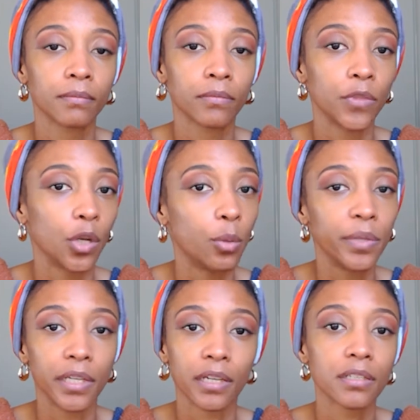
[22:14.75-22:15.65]
no
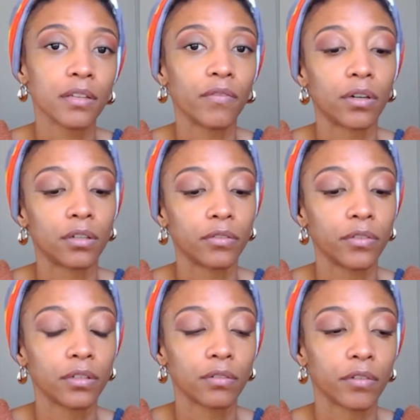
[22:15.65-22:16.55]
BS involved,
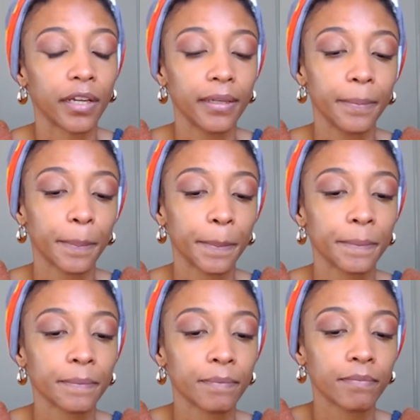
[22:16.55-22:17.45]
right?
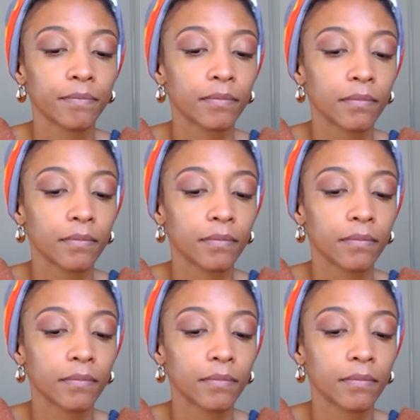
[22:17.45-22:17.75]
And